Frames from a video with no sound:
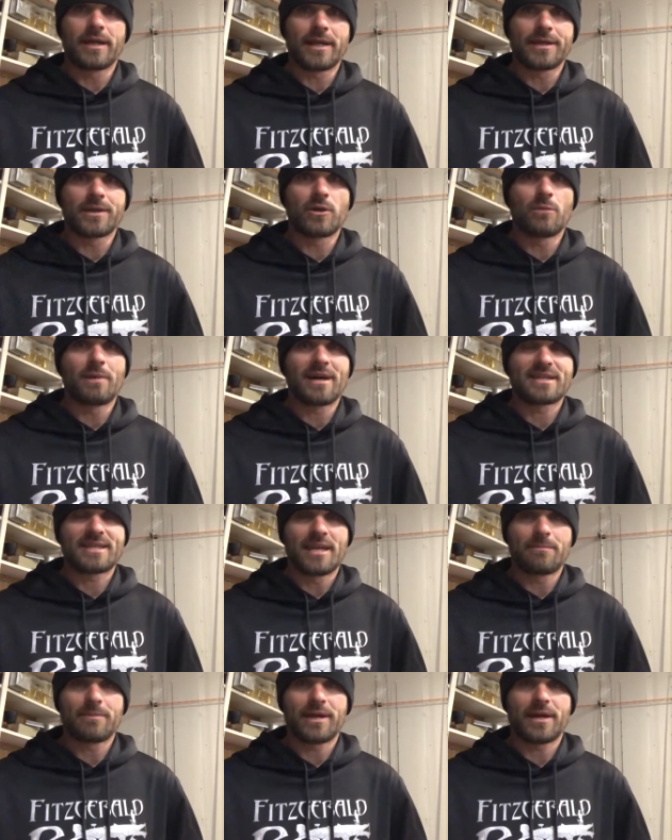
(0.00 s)
I like to go about
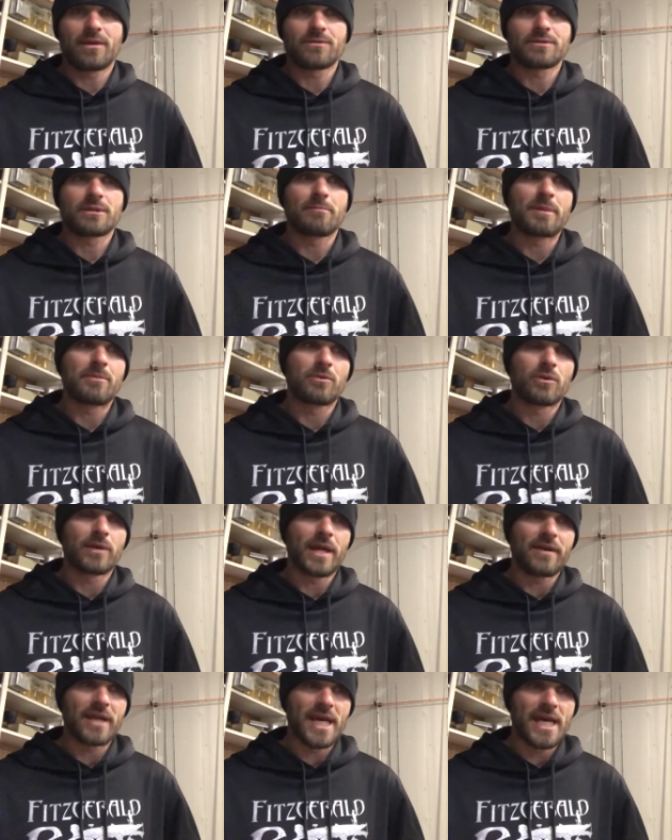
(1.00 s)
10 pounds. Some people go
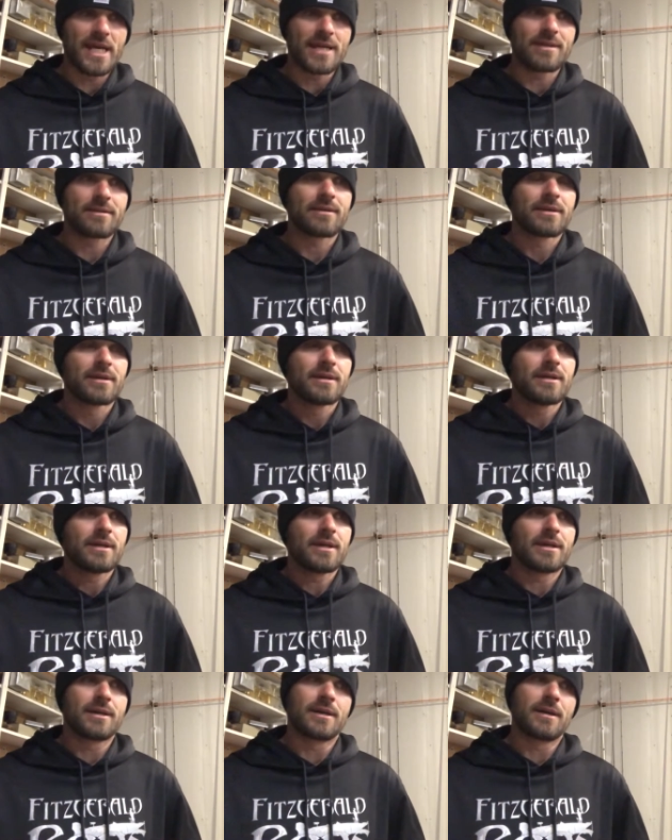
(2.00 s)
down to 8,
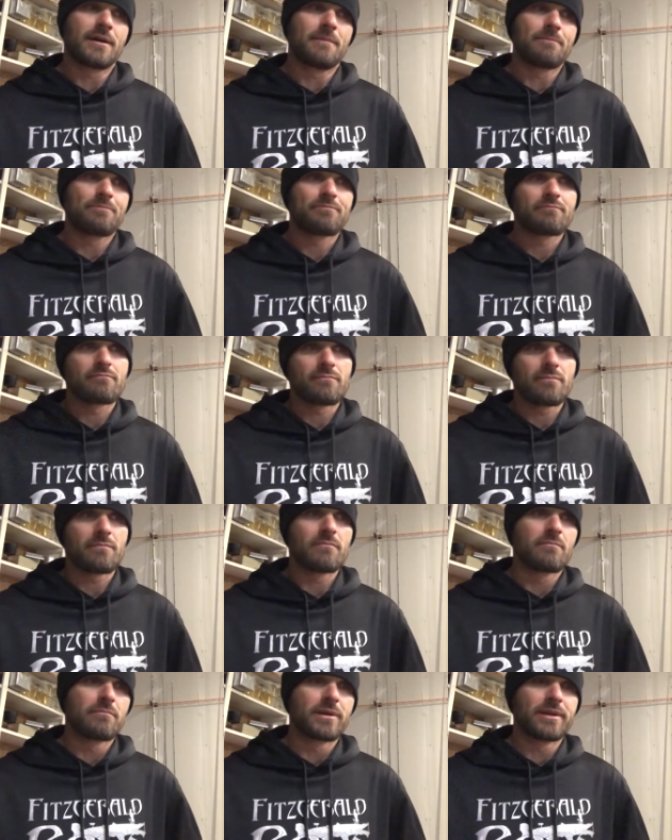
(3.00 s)

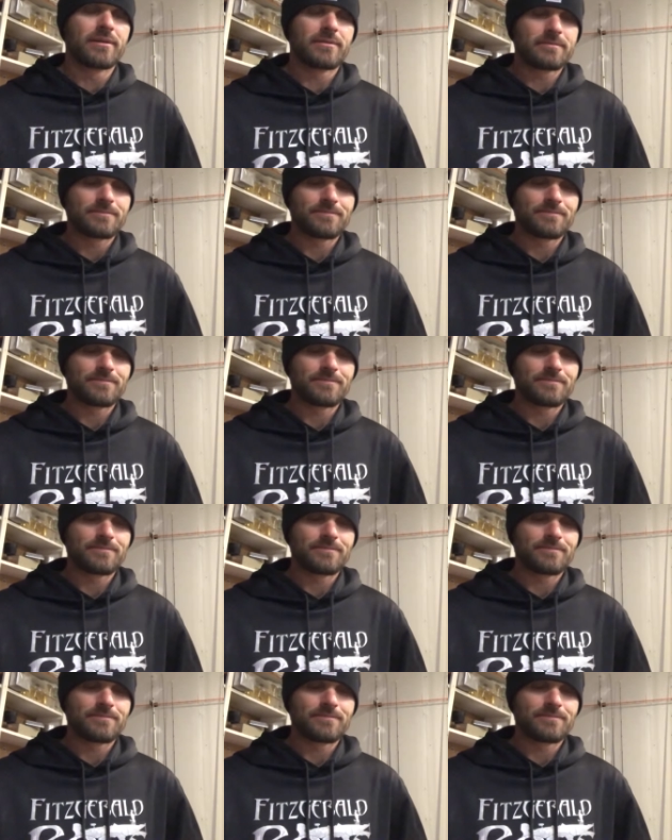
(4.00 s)
but